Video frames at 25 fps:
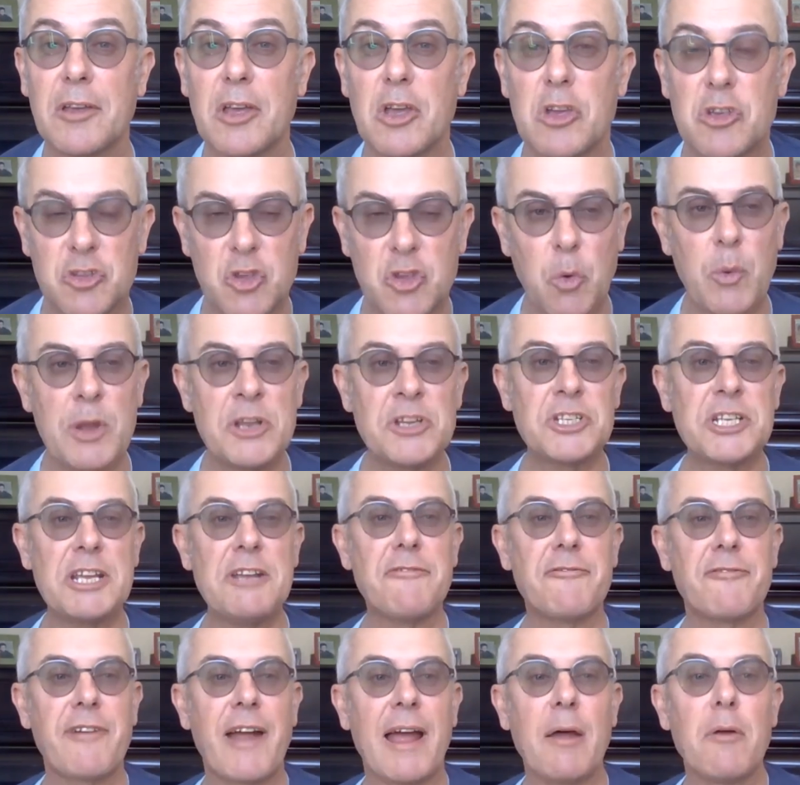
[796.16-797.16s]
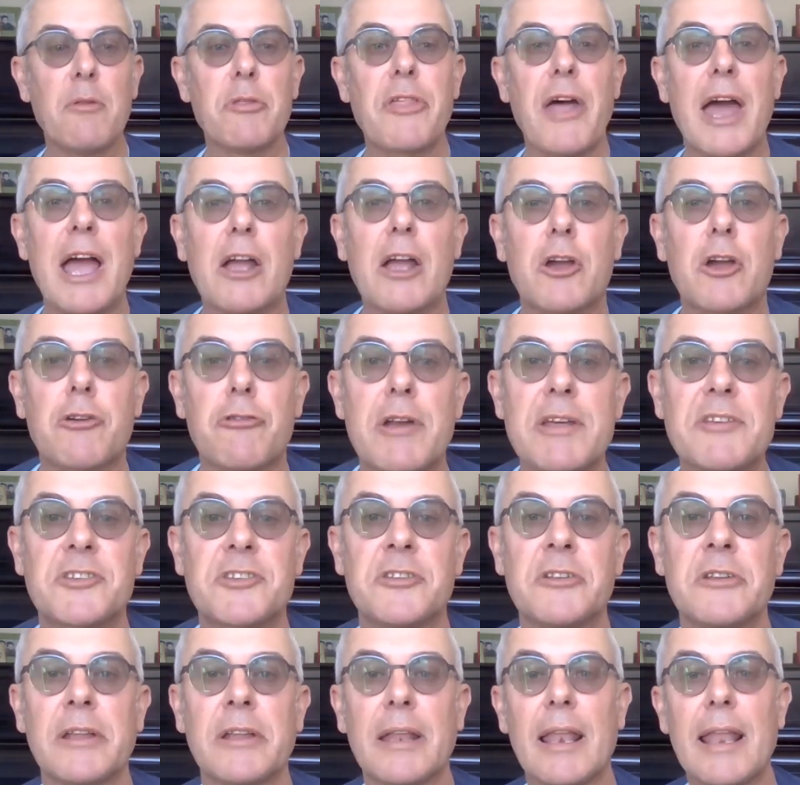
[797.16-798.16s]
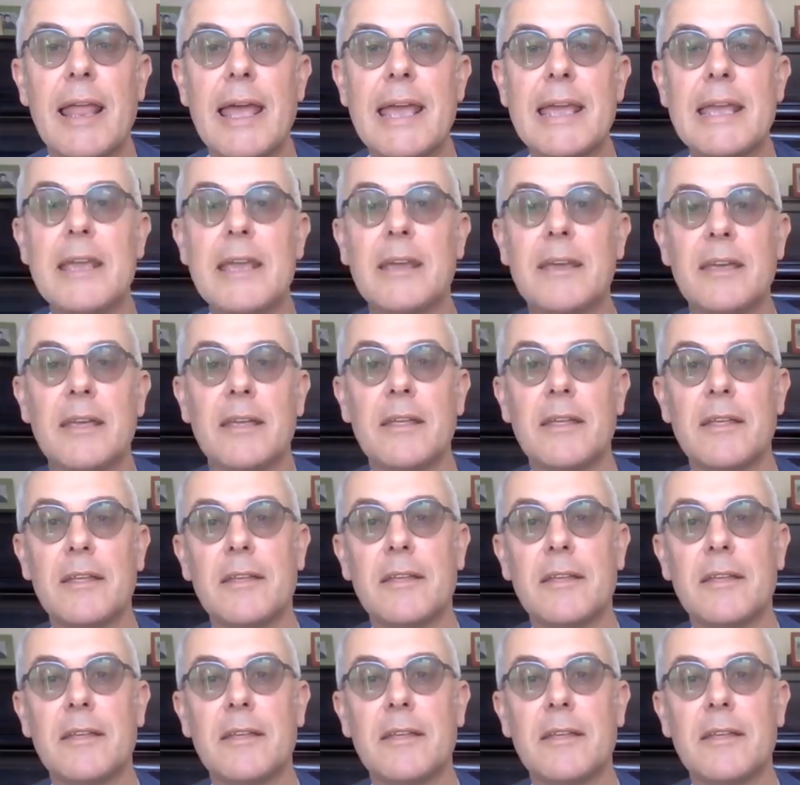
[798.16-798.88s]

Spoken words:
So when she found that crescent lake,